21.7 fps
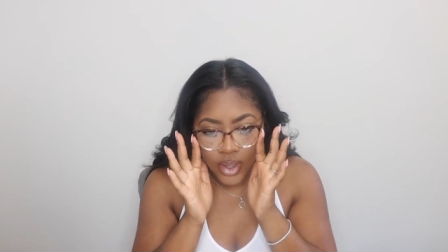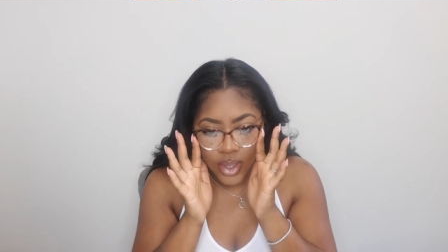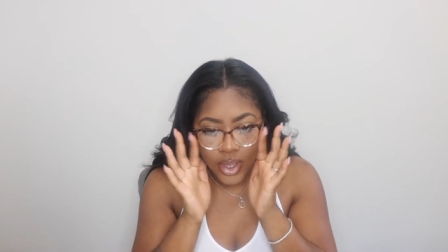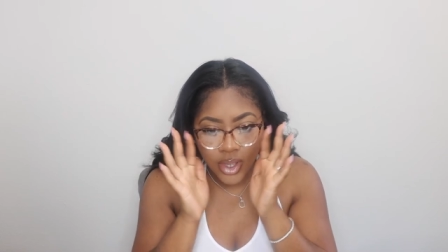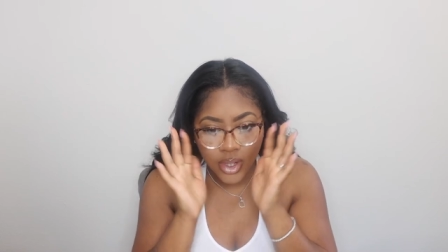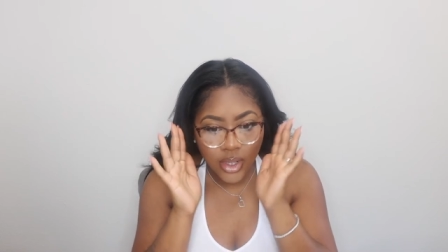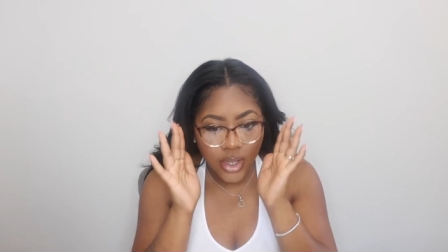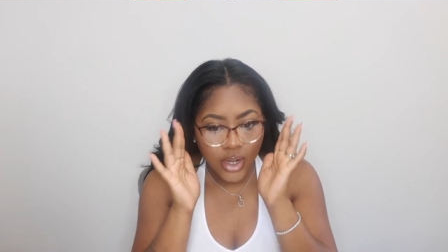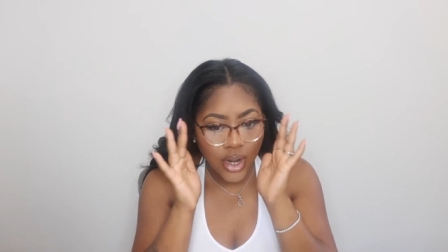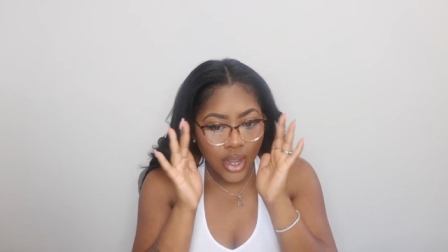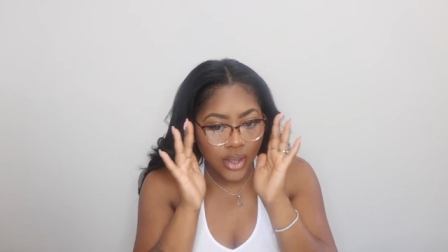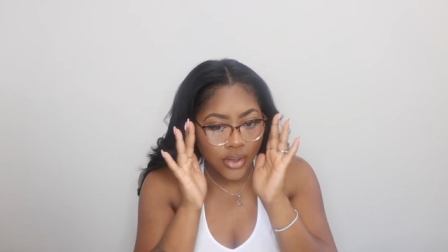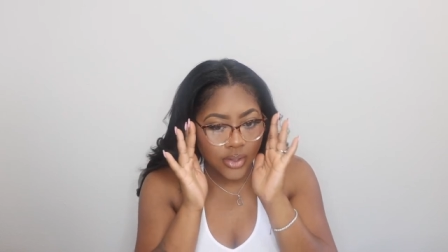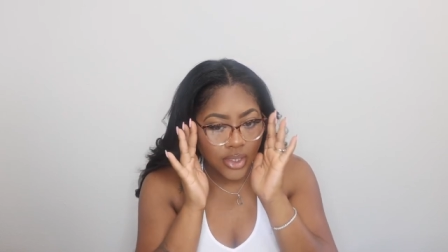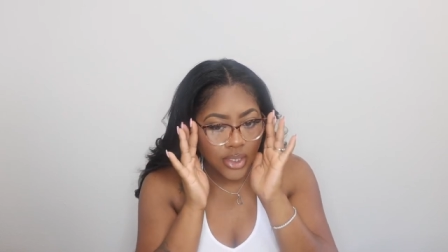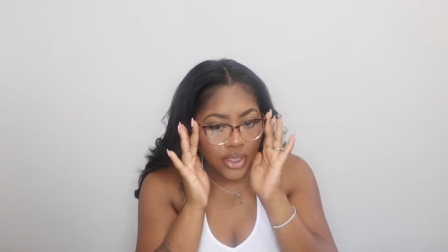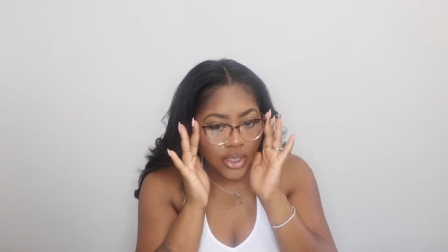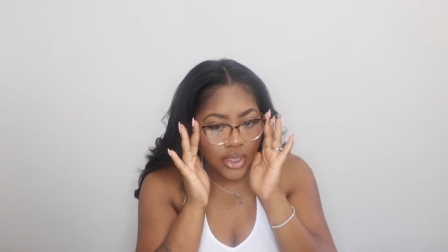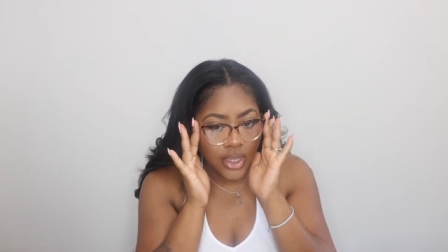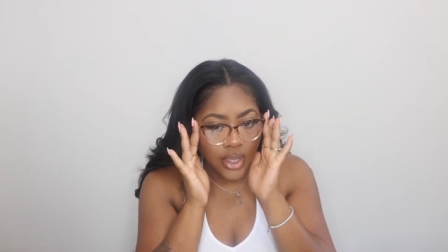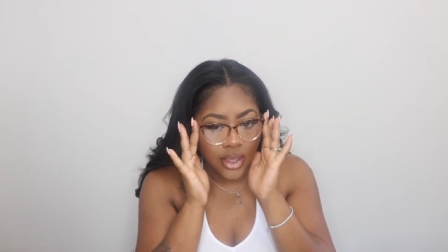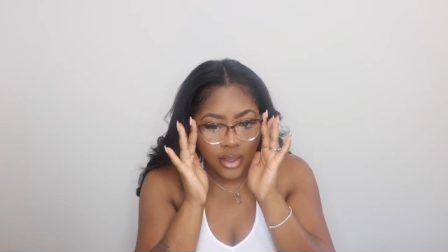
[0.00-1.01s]
and then how
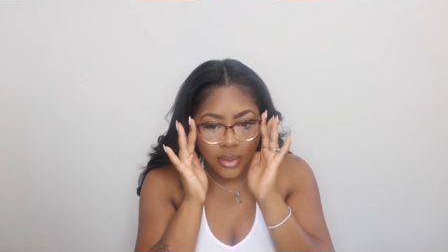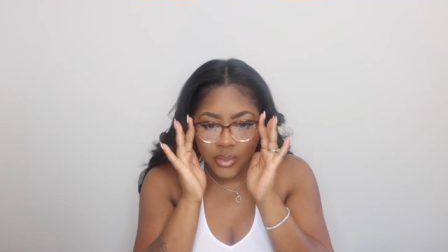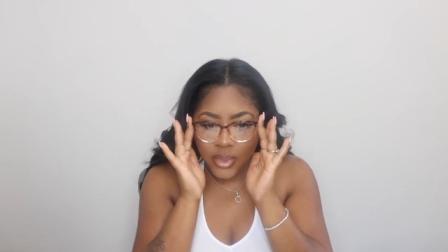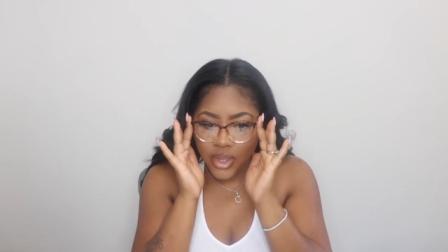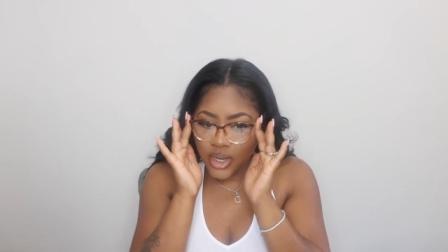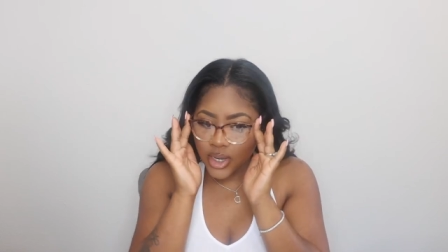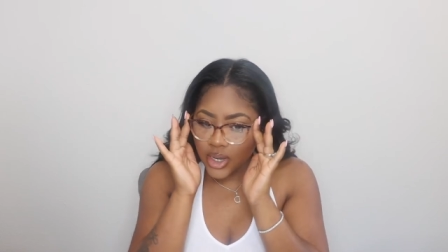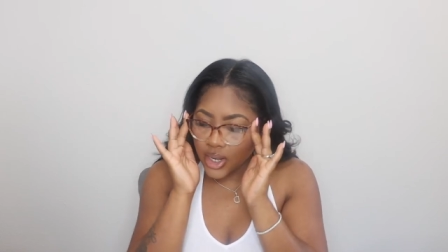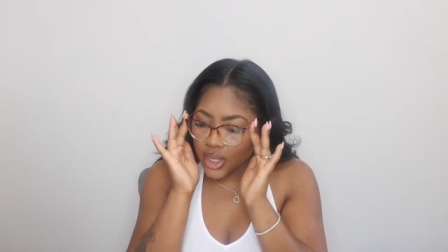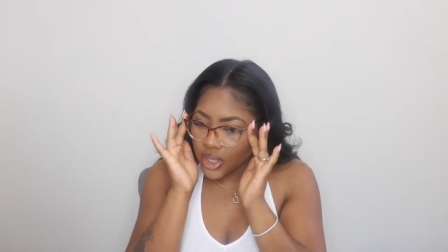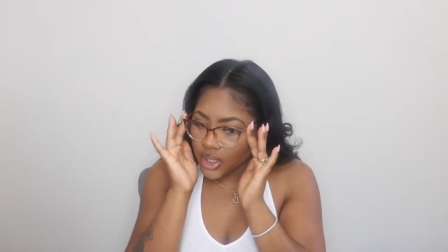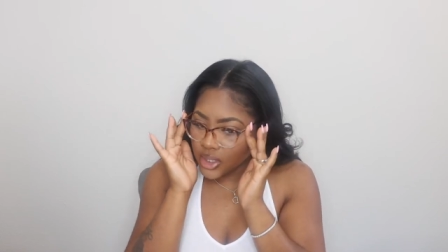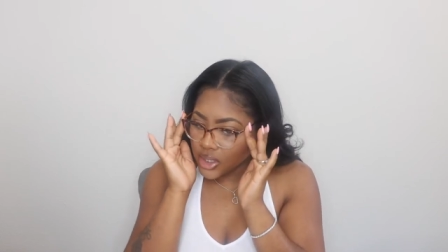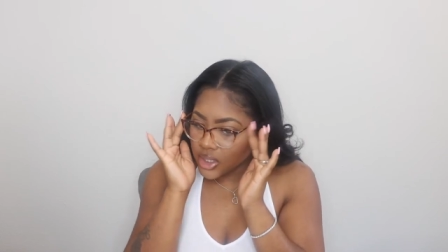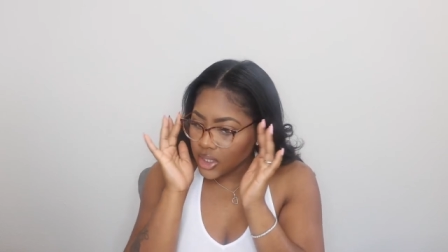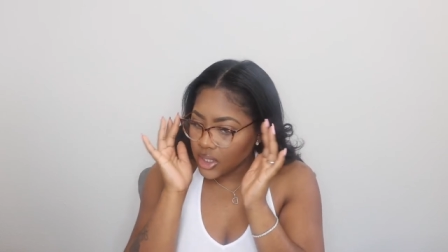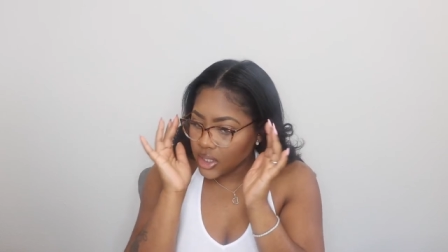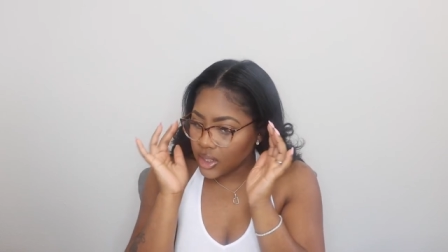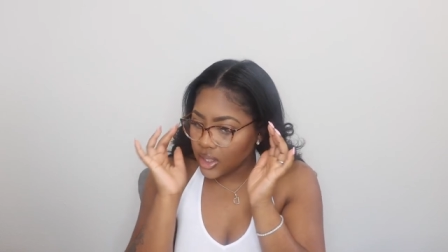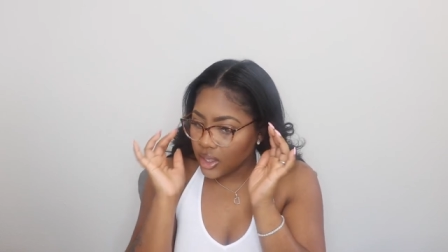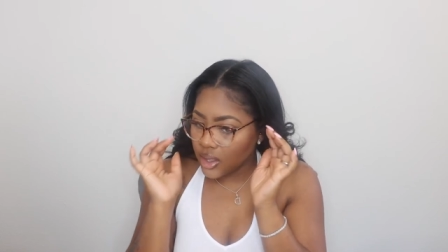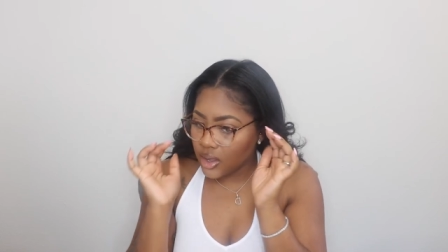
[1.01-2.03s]
slim and
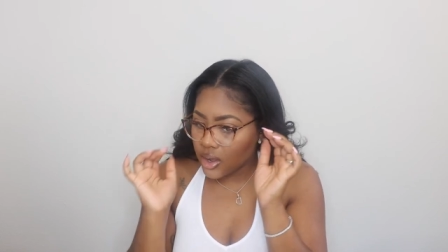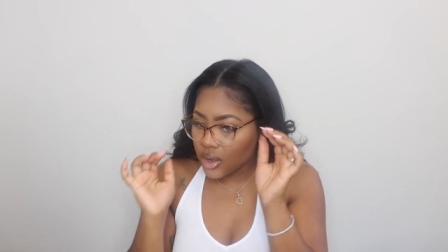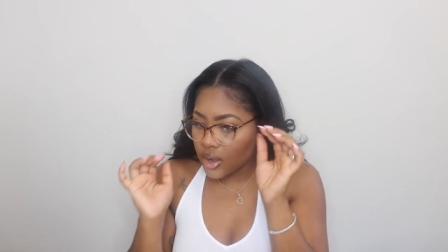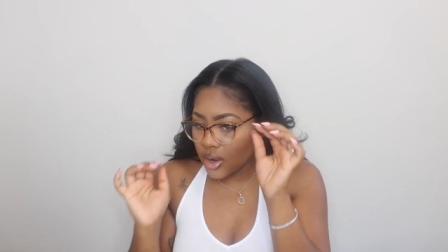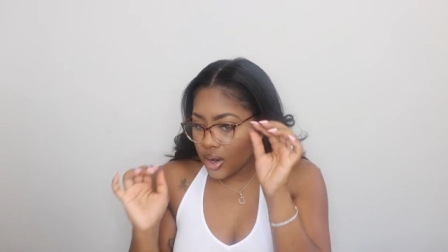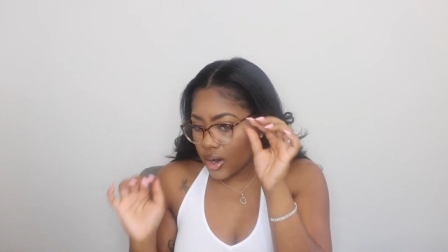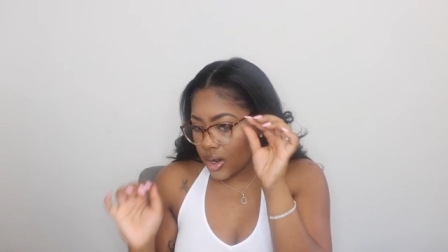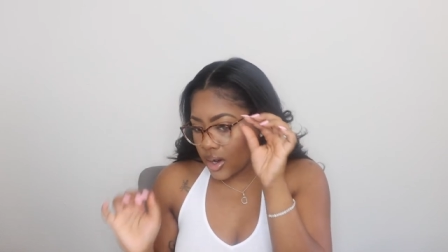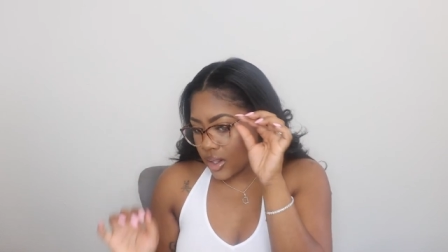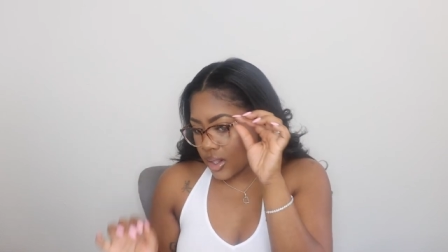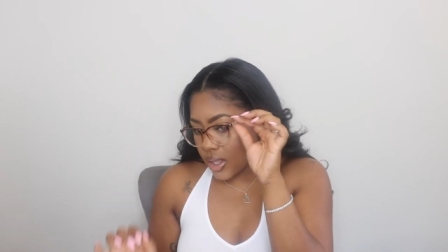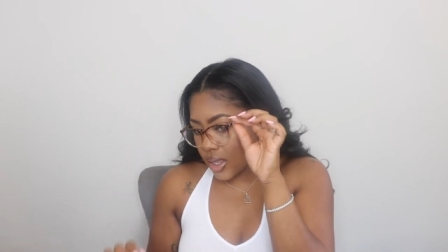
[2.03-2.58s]
dainty they are.